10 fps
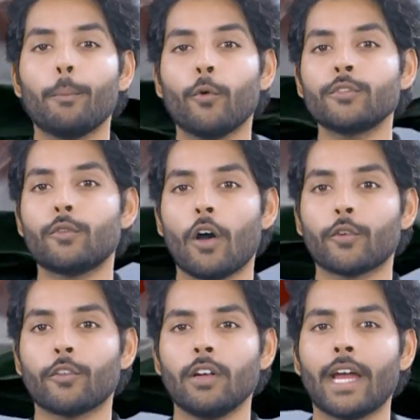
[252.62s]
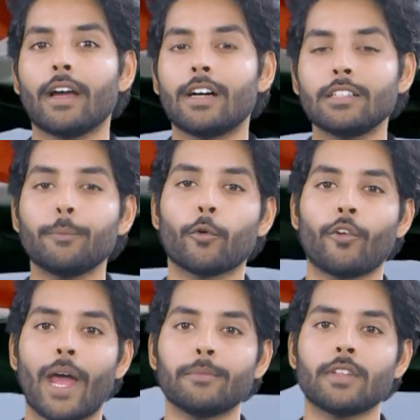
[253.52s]
postdoctoral and other
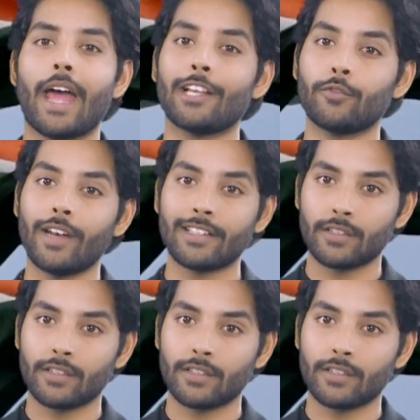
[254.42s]
programs as well as